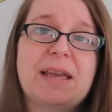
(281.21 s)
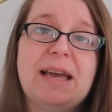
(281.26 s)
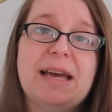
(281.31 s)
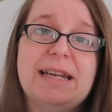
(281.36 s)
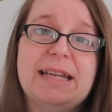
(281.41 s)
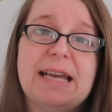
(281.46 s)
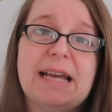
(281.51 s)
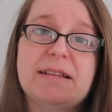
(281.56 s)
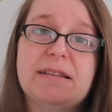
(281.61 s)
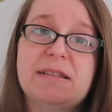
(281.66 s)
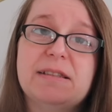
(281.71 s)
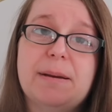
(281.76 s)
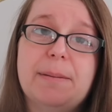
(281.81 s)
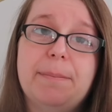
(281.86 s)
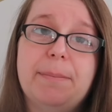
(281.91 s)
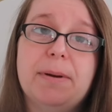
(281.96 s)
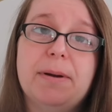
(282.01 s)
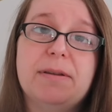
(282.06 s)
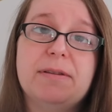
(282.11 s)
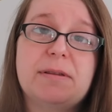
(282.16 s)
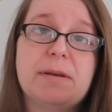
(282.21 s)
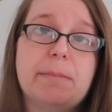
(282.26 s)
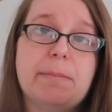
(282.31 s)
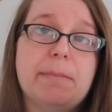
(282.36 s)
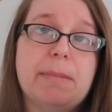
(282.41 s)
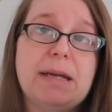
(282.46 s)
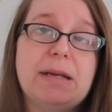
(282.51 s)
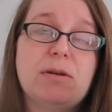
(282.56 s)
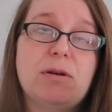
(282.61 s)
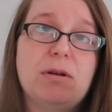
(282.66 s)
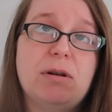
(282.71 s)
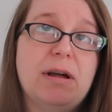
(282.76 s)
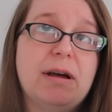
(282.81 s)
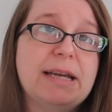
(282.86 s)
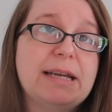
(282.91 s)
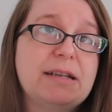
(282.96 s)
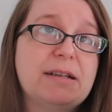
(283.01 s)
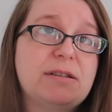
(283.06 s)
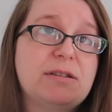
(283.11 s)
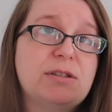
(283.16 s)
And again, some birds may not
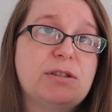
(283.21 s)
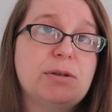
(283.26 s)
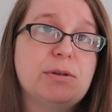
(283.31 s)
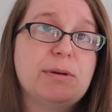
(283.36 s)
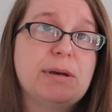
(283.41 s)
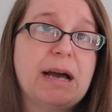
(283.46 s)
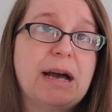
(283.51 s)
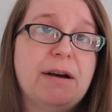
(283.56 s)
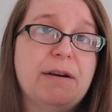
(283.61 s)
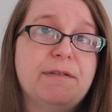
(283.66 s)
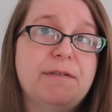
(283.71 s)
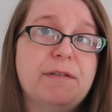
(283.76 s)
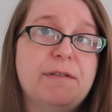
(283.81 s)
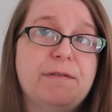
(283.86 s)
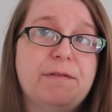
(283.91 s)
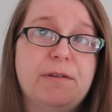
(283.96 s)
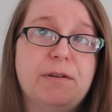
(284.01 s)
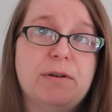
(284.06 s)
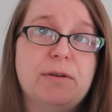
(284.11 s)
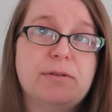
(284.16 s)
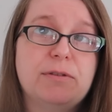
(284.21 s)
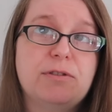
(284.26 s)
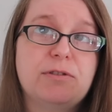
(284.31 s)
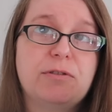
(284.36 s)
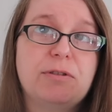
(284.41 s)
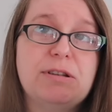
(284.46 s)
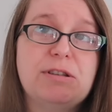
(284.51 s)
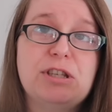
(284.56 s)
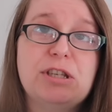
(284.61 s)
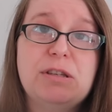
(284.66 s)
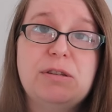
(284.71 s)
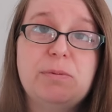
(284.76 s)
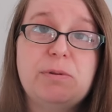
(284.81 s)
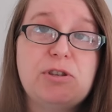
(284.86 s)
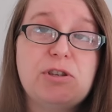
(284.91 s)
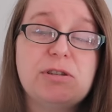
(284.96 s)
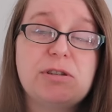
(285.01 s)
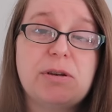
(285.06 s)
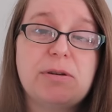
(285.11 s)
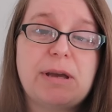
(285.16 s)
like to have full-on scritches,
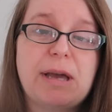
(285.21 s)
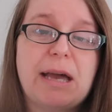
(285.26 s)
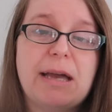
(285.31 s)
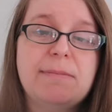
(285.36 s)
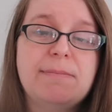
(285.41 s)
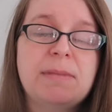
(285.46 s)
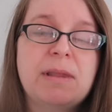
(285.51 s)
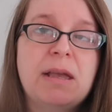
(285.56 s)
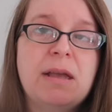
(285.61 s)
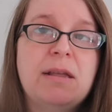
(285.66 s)
which is okay.